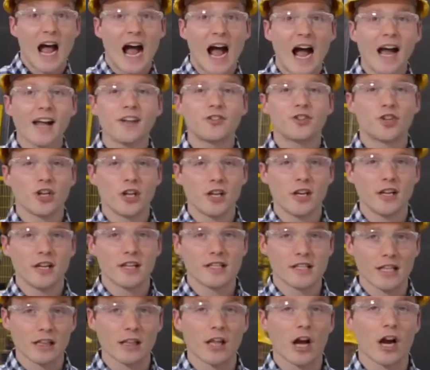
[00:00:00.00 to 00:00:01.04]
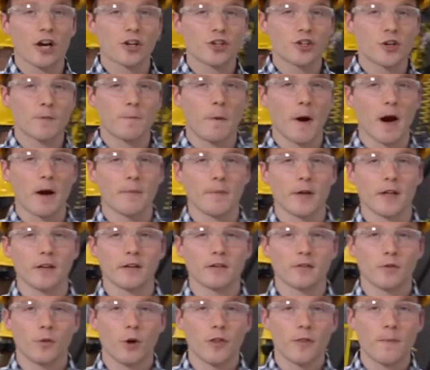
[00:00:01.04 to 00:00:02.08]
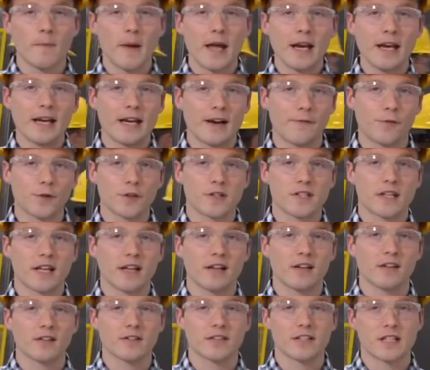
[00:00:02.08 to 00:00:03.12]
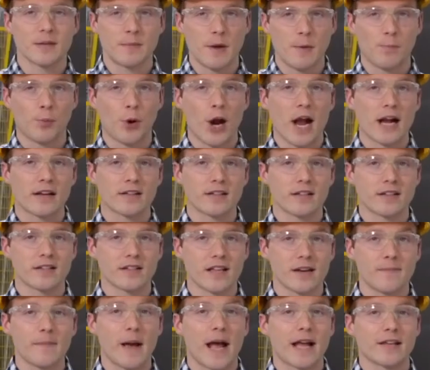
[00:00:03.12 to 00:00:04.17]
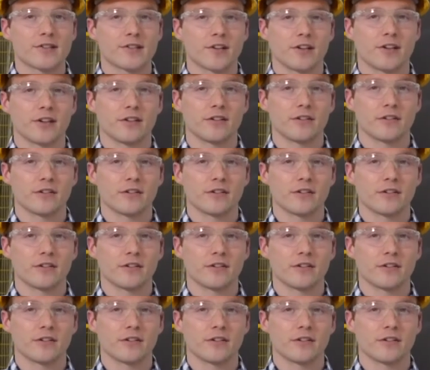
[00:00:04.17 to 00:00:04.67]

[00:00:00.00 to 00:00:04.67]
IG is a large department with many different skills to be practiced and mastered.